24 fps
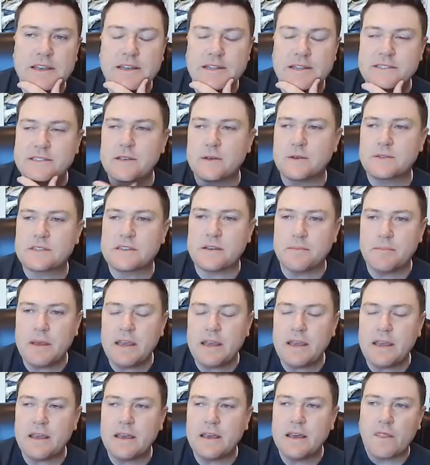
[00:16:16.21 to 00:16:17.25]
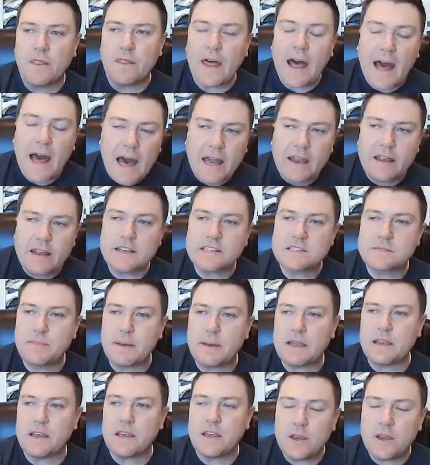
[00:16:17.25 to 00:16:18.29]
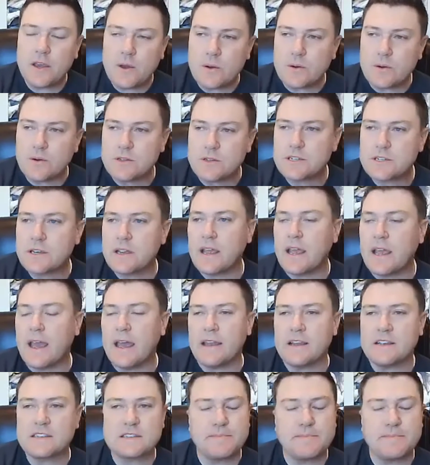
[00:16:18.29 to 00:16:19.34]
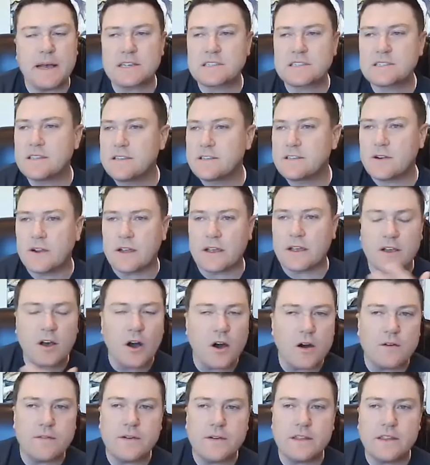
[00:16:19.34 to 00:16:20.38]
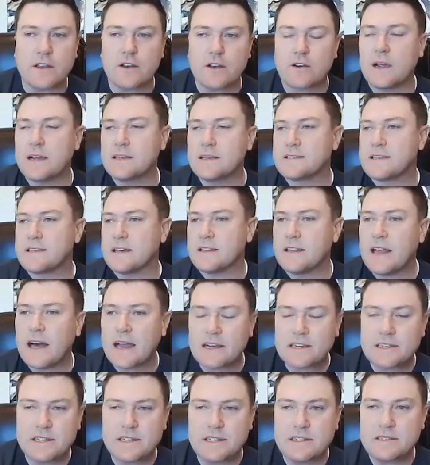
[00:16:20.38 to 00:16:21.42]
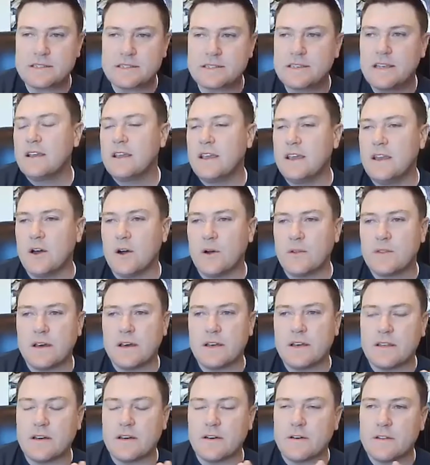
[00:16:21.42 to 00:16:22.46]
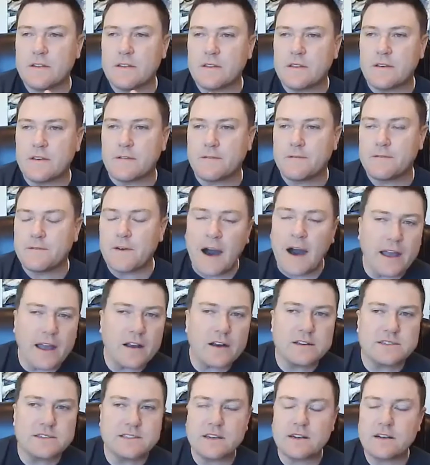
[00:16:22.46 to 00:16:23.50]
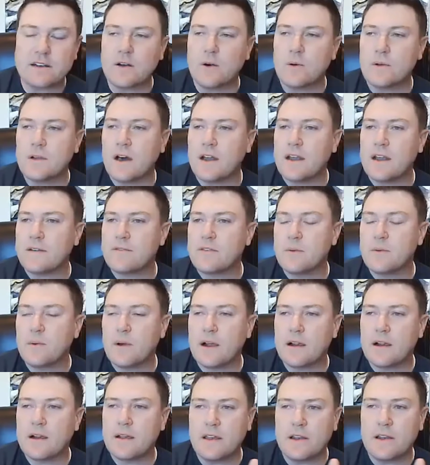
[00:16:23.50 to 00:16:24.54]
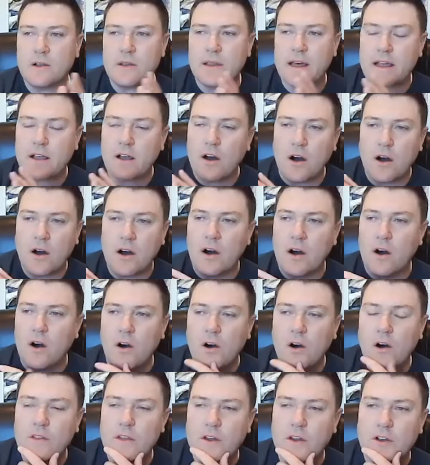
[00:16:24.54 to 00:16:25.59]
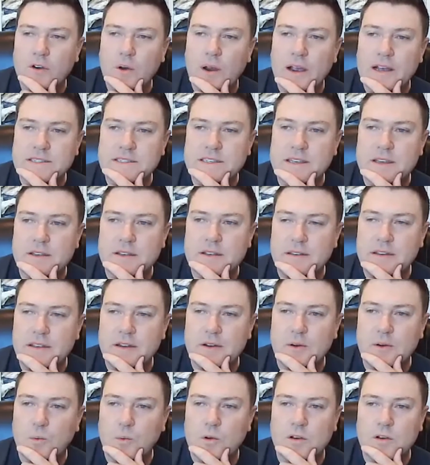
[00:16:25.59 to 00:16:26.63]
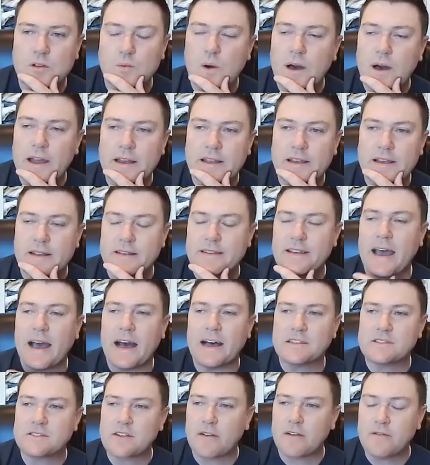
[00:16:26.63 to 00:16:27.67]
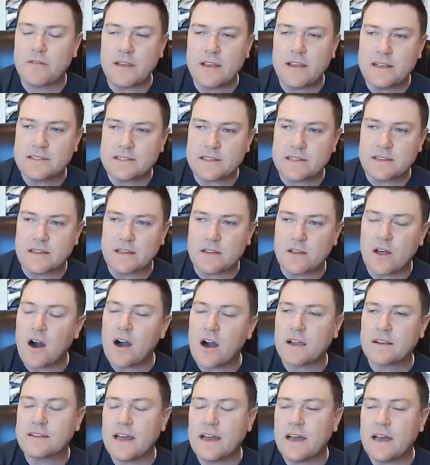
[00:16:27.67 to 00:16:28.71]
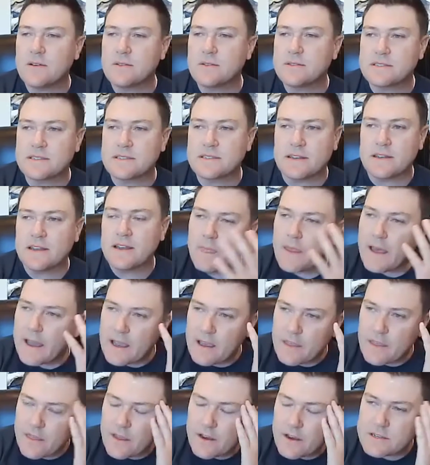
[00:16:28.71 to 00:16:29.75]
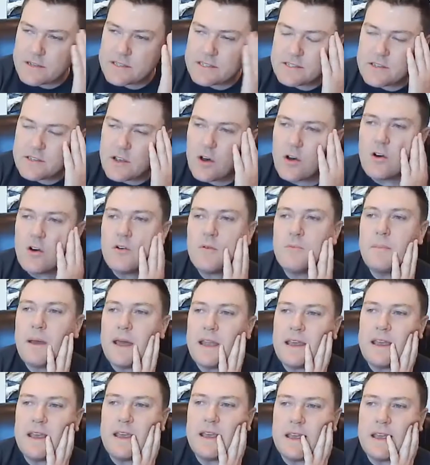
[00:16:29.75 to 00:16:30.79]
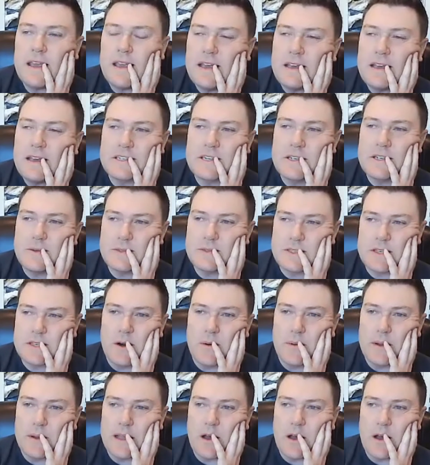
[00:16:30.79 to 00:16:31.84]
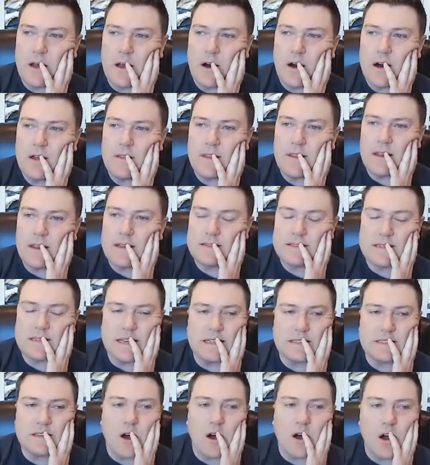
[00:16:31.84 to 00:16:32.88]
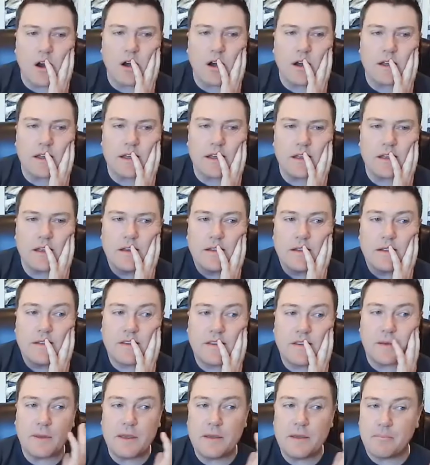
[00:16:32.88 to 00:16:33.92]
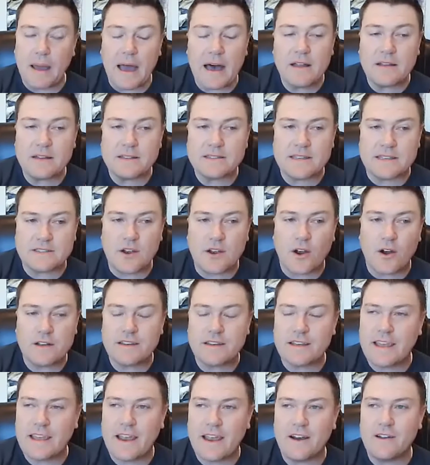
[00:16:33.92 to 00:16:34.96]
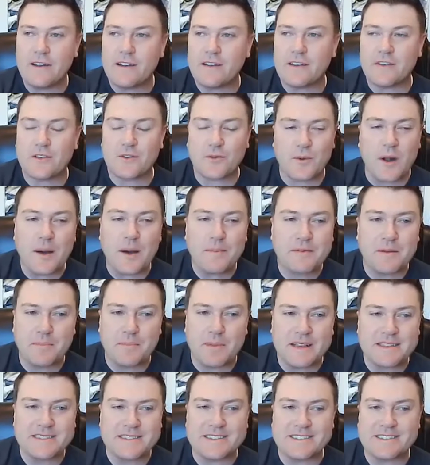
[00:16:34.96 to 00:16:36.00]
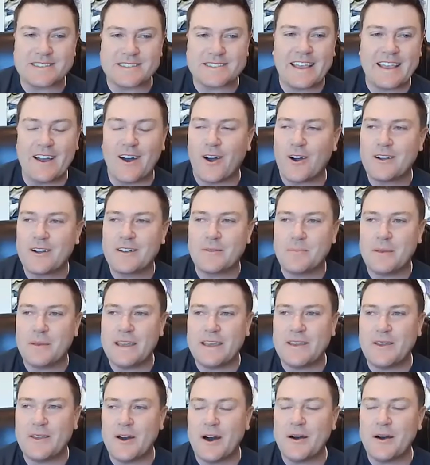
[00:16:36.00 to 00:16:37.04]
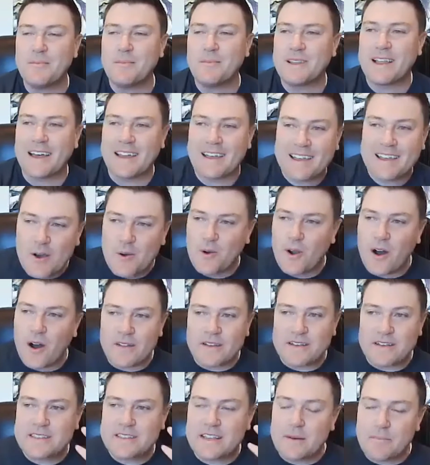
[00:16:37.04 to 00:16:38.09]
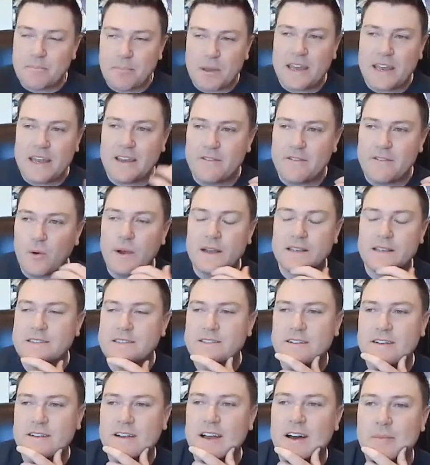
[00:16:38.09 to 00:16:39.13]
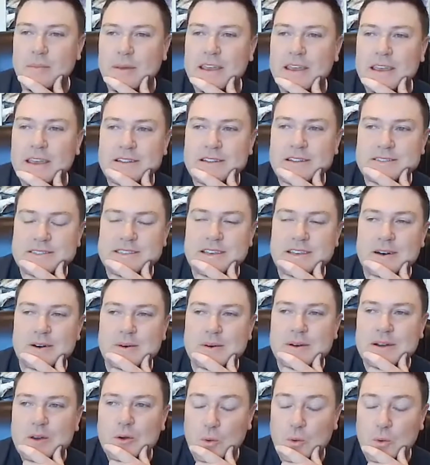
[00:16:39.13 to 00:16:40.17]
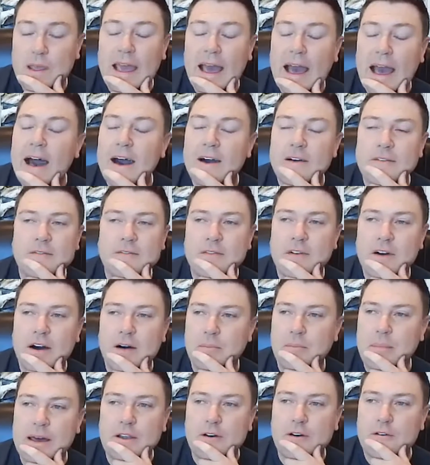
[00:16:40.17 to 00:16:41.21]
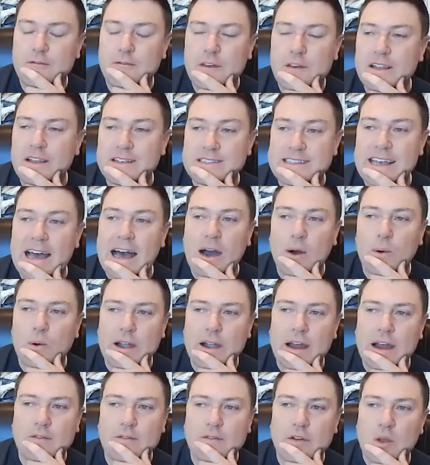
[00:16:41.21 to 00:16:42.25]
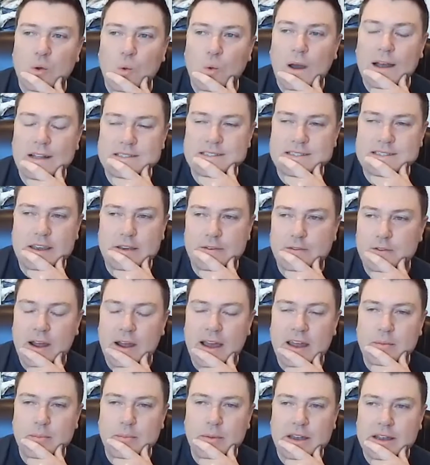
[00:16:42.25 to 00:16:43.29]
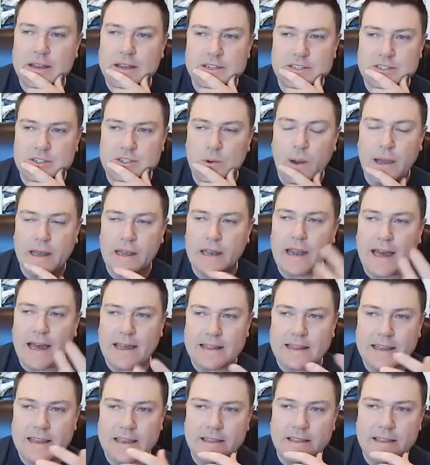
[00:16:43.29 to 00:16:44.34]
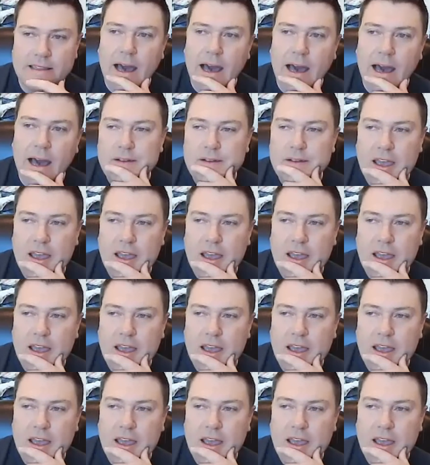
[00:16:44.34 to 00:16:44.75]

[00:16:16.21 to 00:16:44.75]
And so to me, that has been huge, and especially during COVID, the crazy elections, you know, the the the fires that are going on everywhere, you know, like all, the crazy, you know, worldwide catastrophes and the lockdowns and like there's so many issues going on that it's it's hard to be balanced. It's hard to care to disrupt a business. It's hard to be humble, like where all these competing voices are coming in. So we have a mental fitness hour every Wednesday for anybody to join, and I lead that.